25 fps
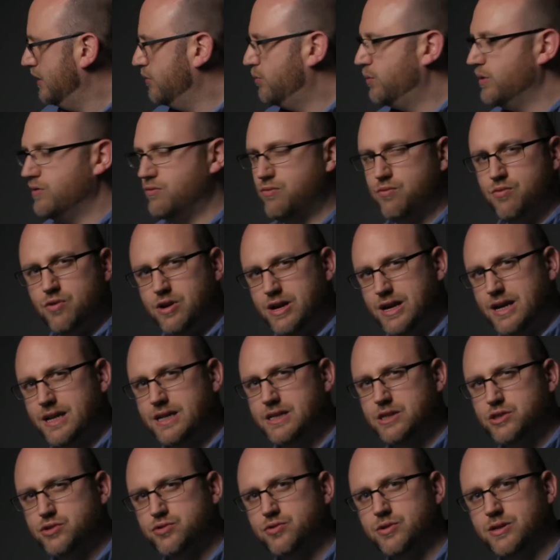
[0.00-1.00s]
If we
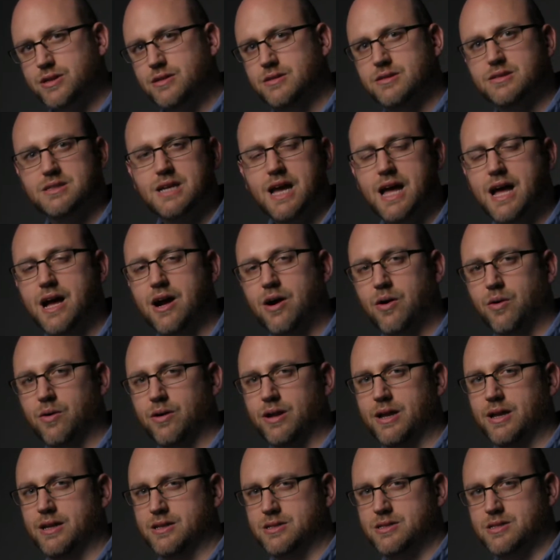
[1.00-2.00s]
really drill
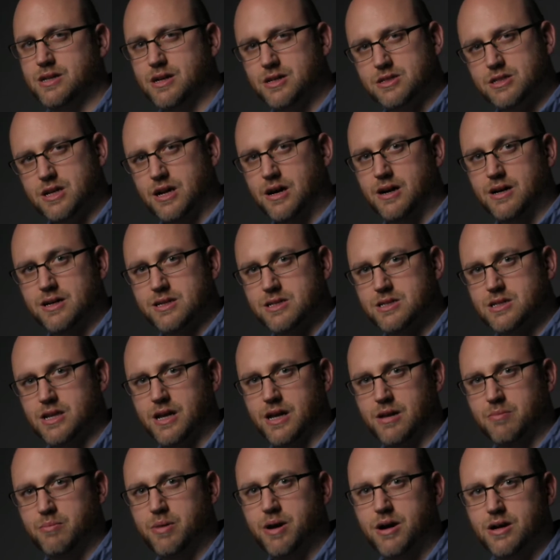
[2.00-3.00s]
down and start to
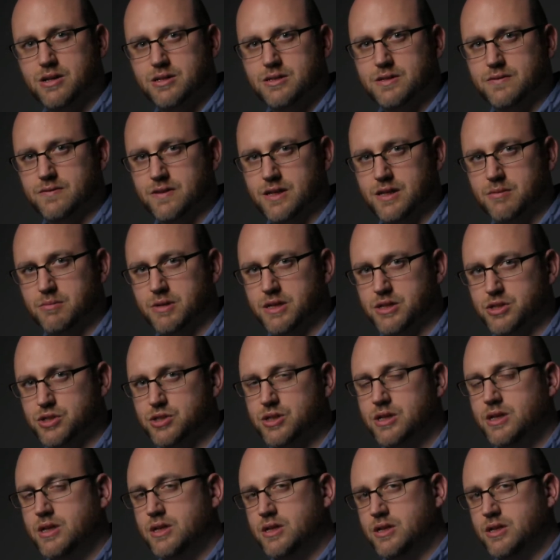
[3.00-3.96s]
isolate parts of the image,